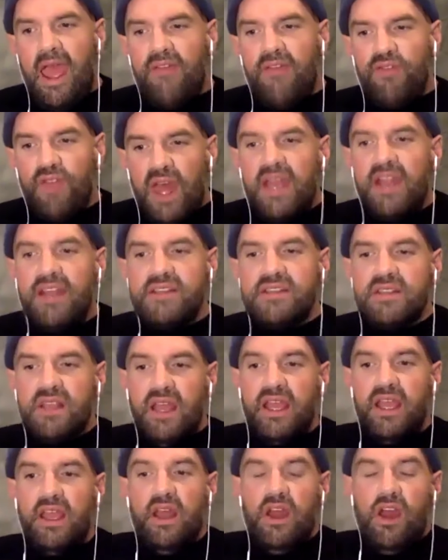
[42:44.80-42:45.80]
and then it's
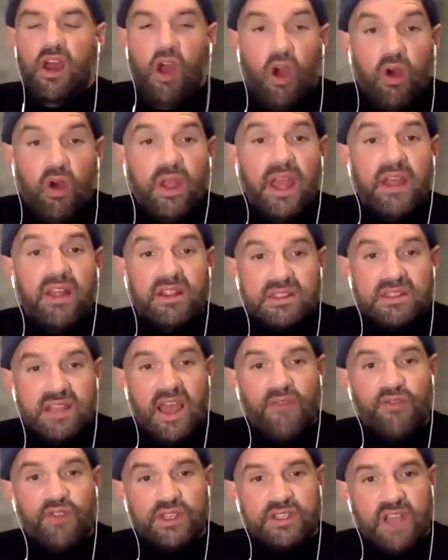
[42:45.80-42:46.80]
like okay
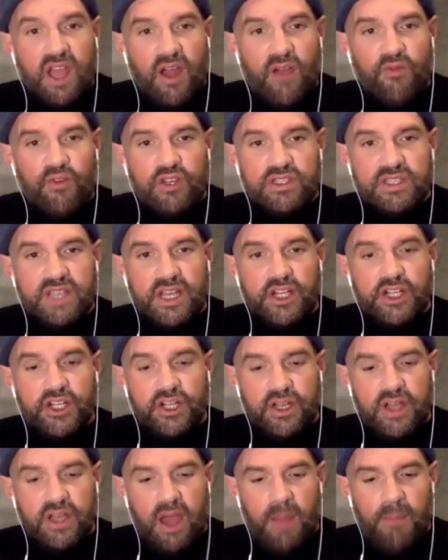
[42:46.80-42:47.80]
let's have this
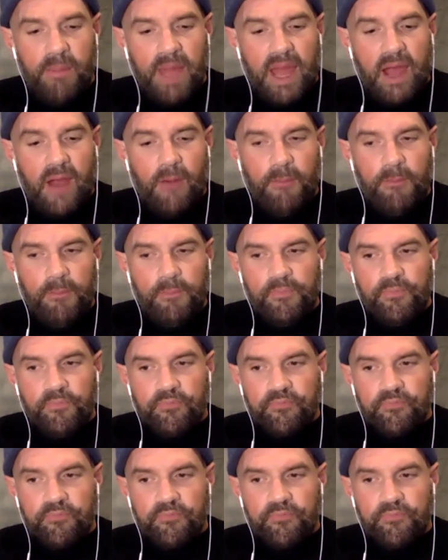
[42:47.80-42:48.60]
conversation about